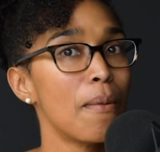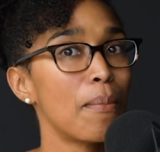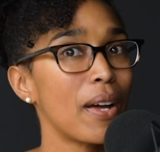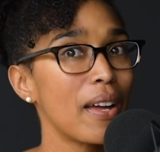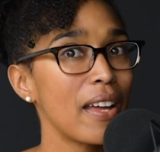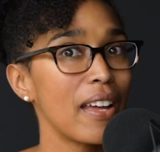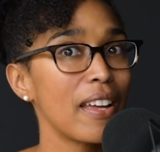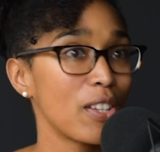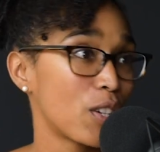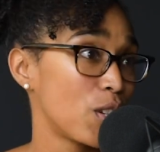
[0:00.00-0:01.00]
But
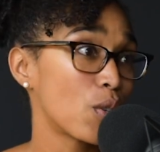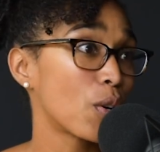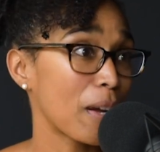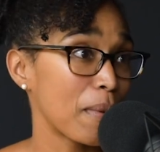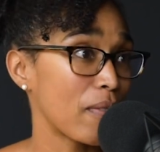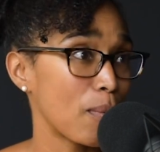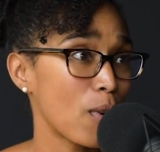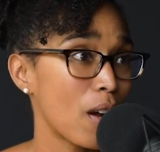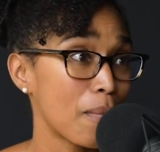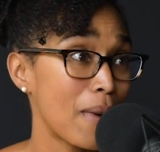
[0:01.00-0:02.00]
you correct me if I'm
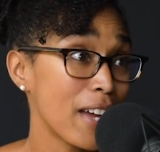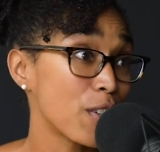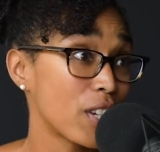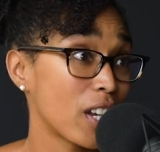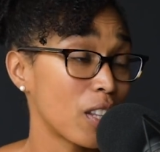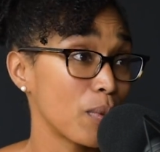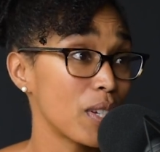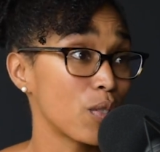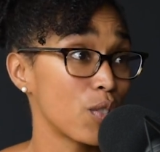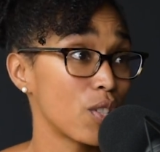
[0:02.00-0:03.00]
wrong, my understanding of the
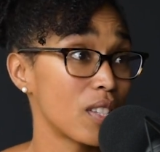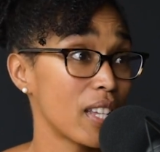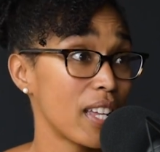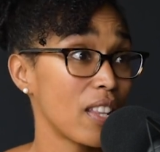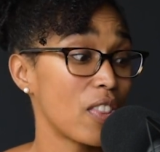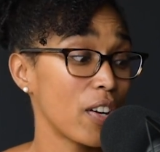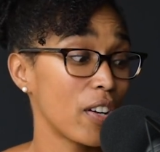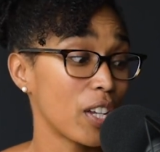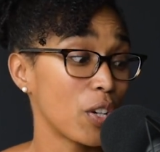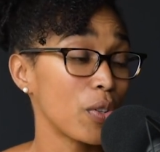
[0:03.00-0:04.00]
research is that they're
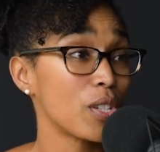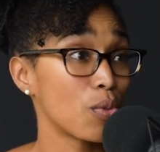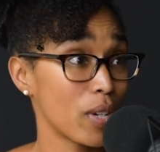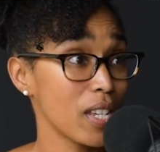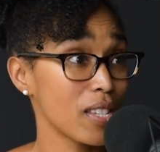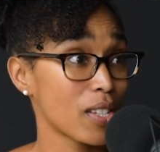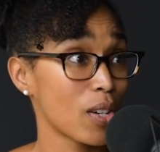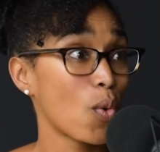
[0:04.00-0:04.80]
at increased risk